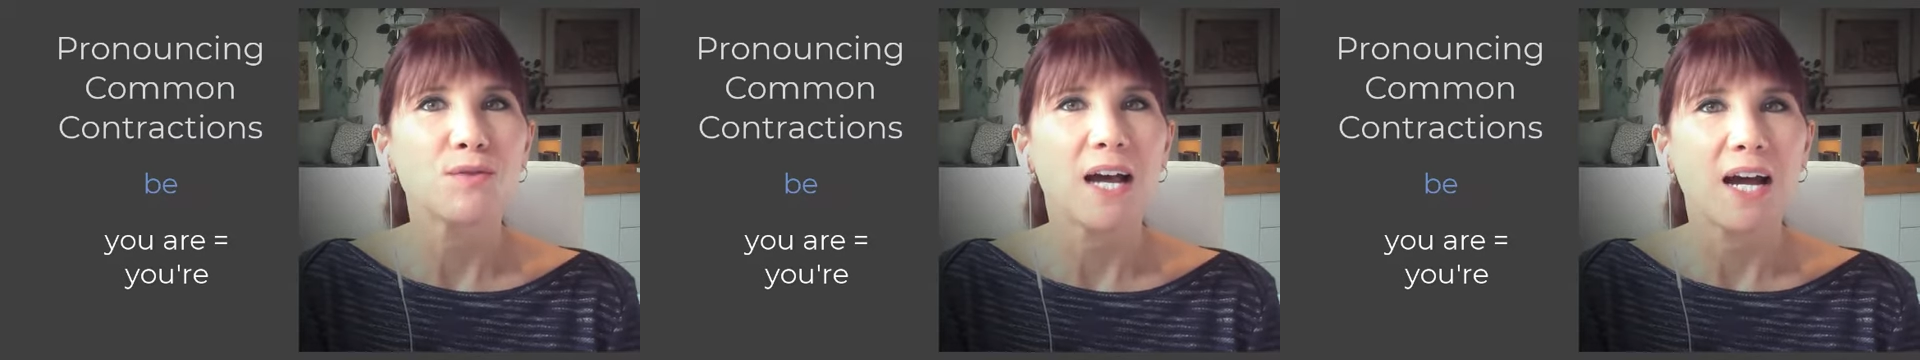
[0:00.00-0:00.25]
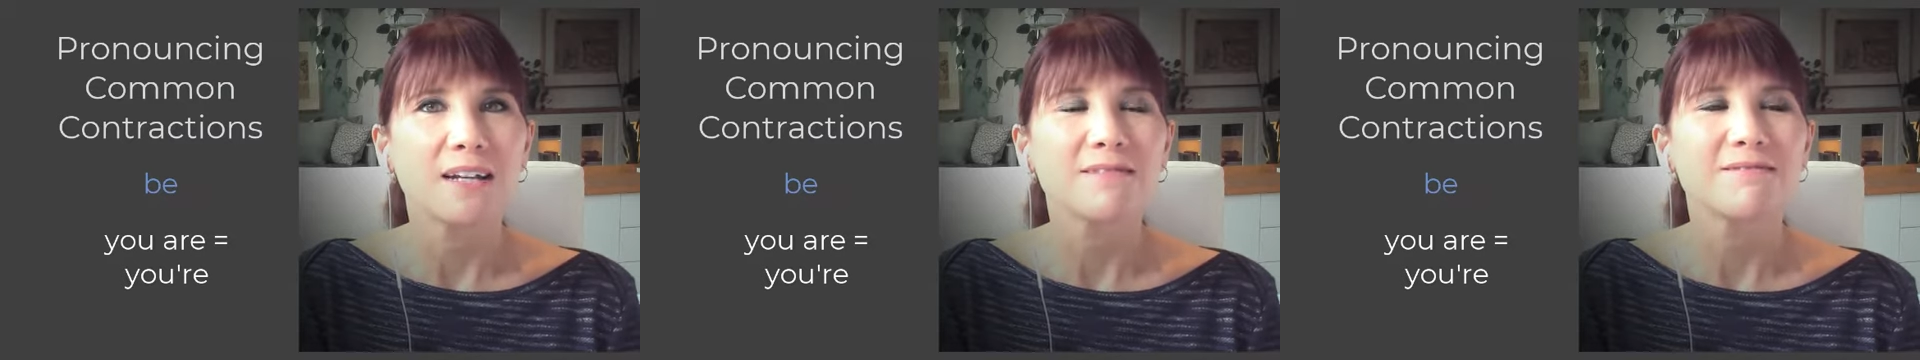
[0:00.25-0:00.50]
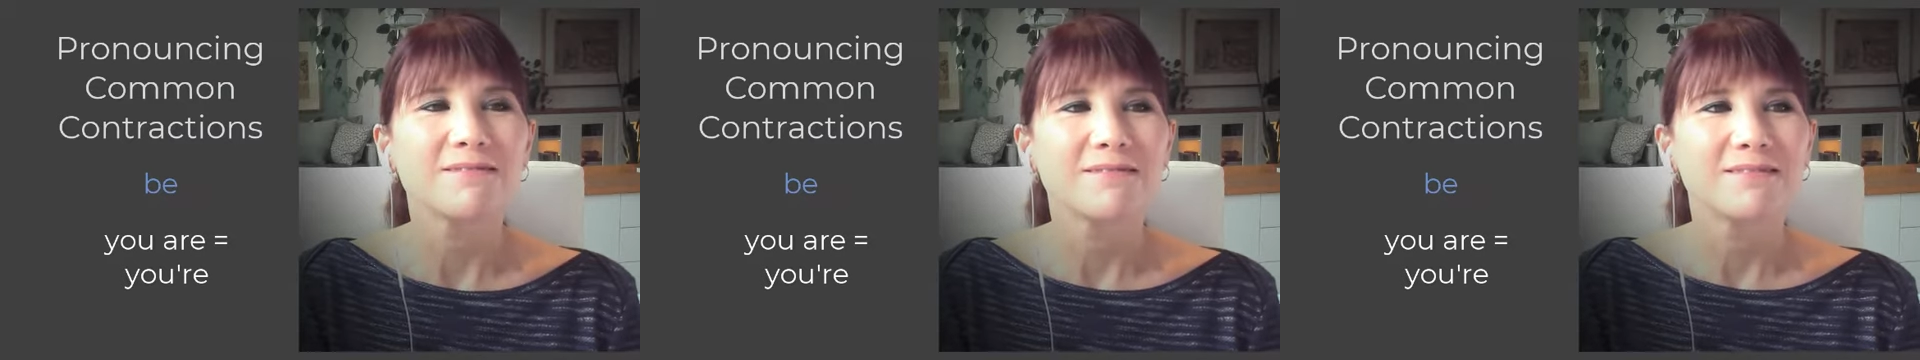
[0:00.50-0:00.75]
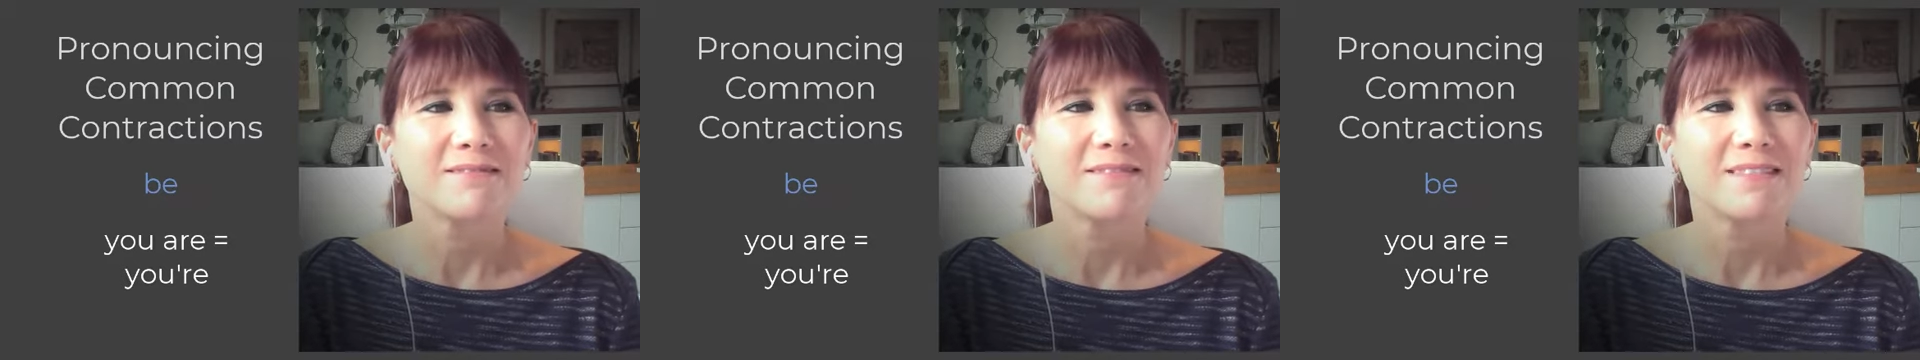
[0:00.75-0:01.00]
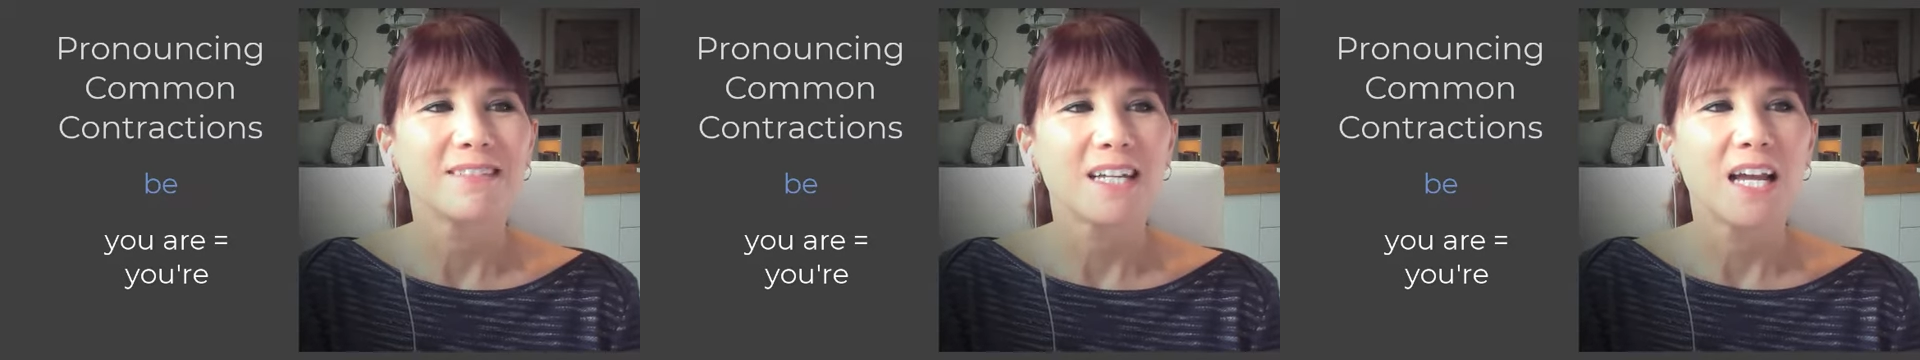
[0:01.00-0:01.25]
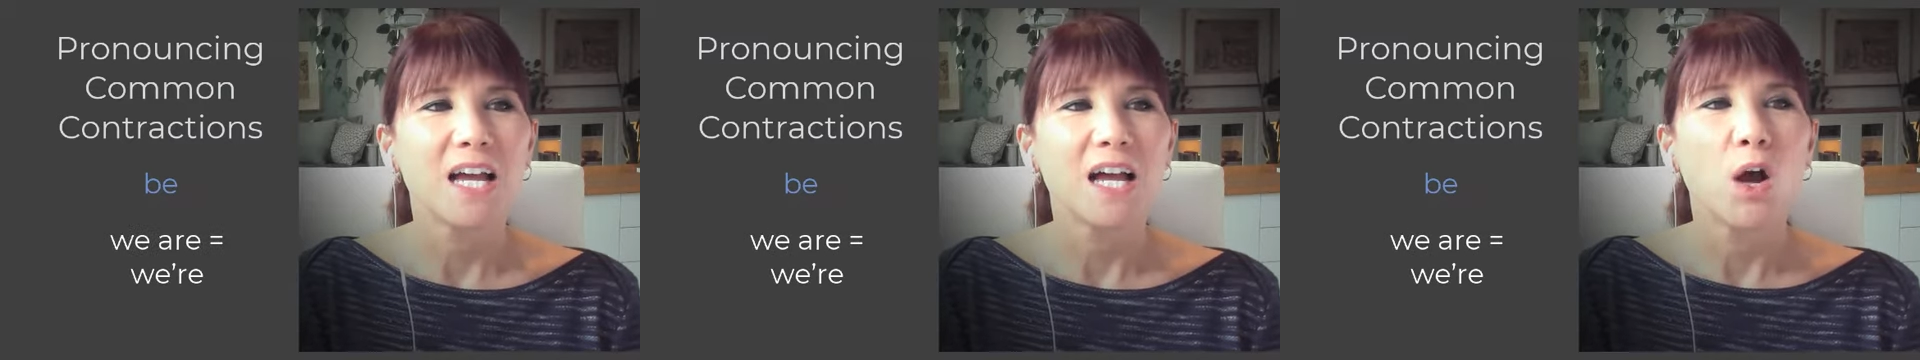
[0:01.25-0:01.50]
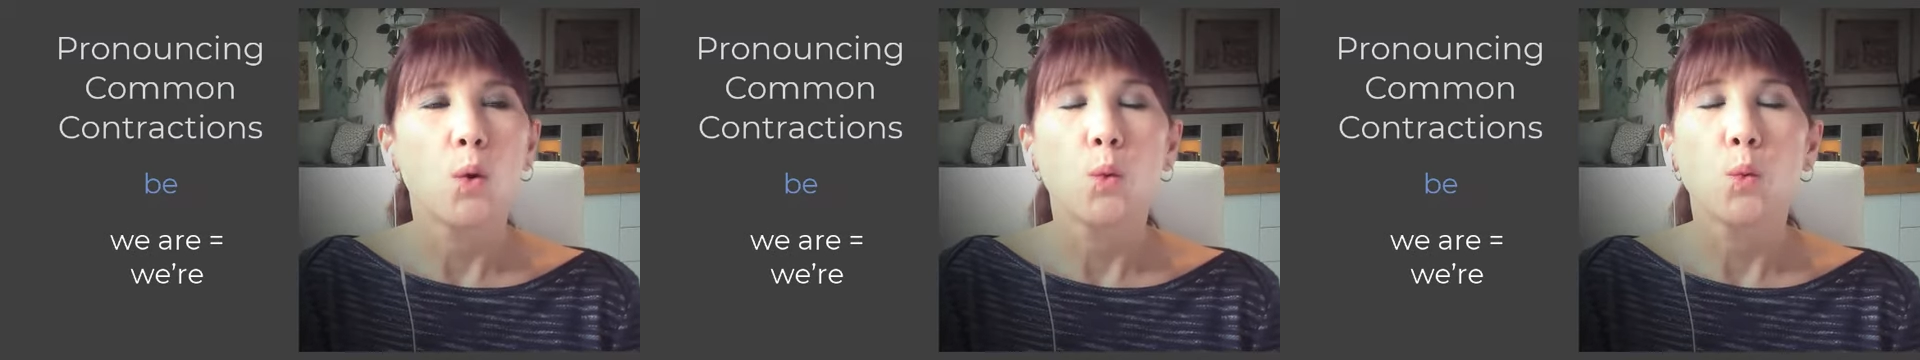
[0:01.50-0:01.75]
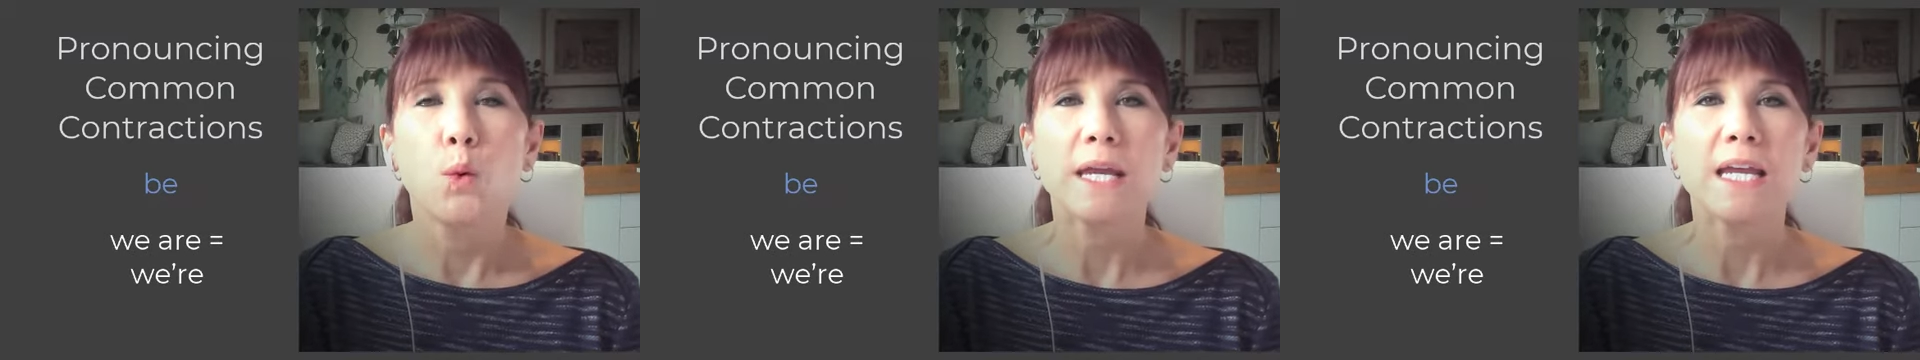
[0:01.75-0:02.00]
that.
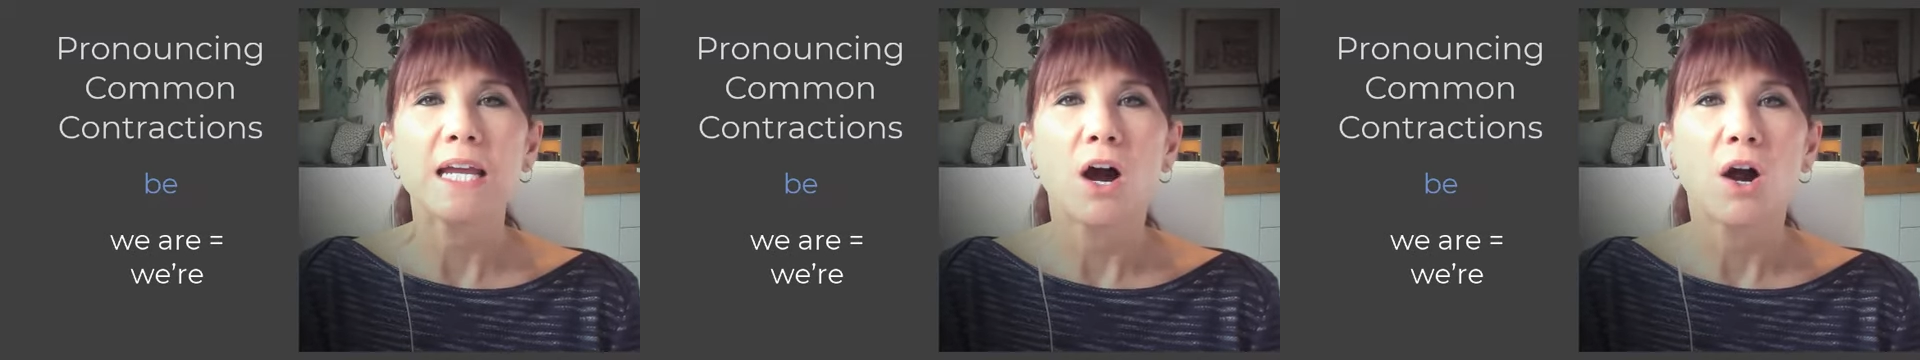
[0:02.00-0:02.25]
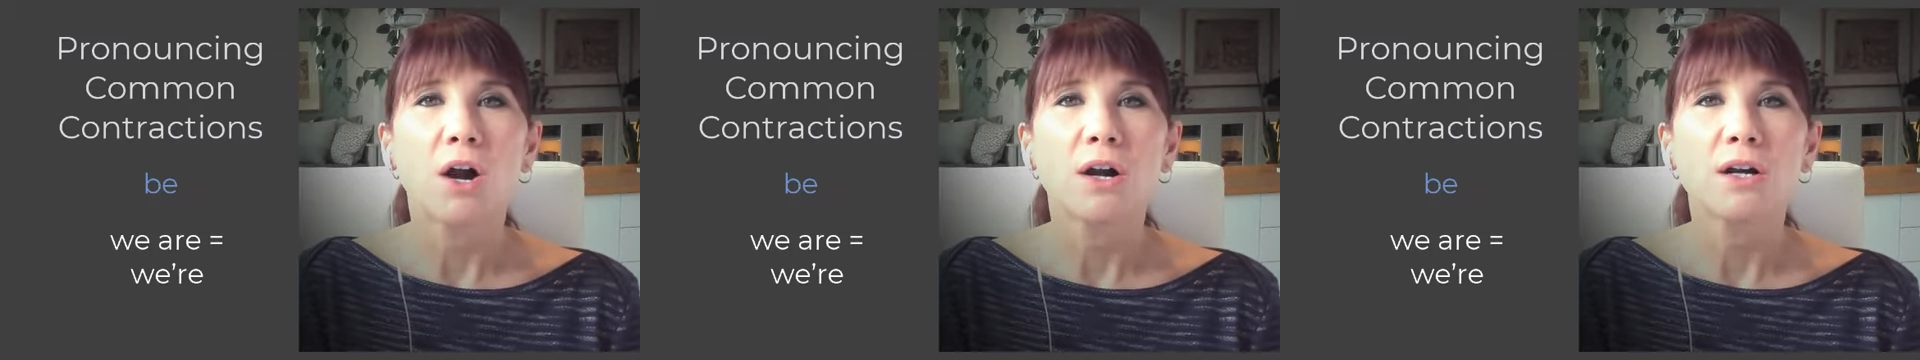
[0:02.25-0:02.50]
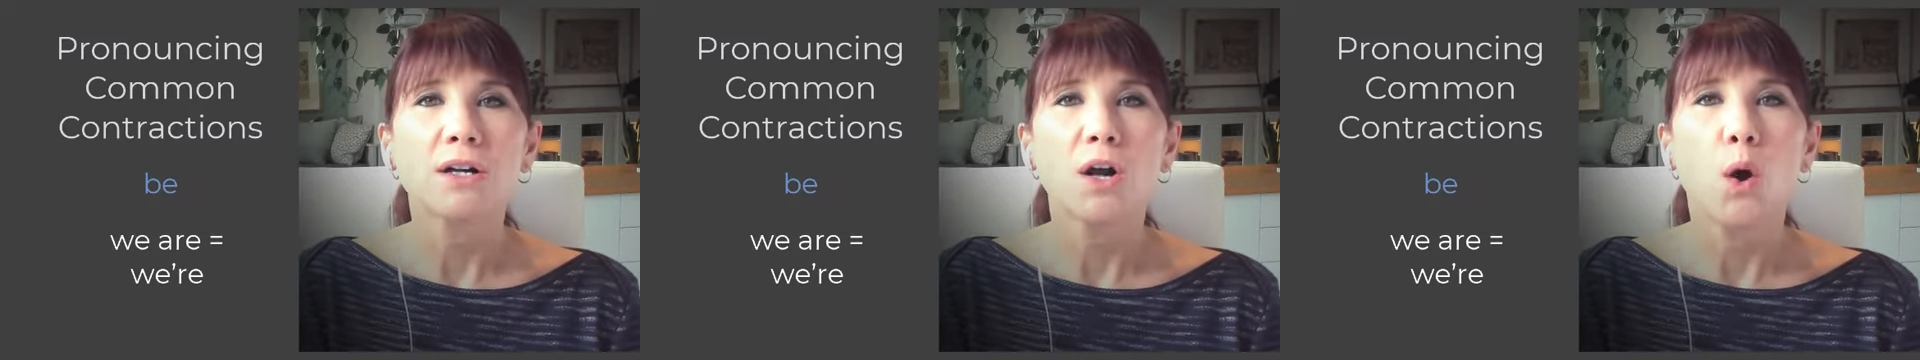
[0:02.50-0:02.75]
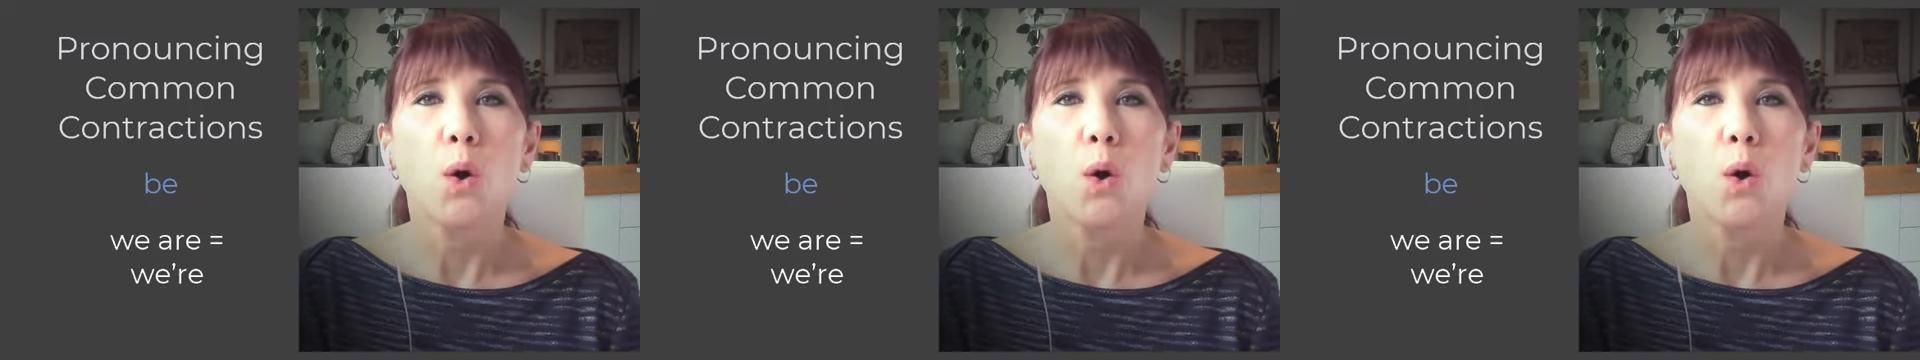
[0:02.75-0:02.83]
We are,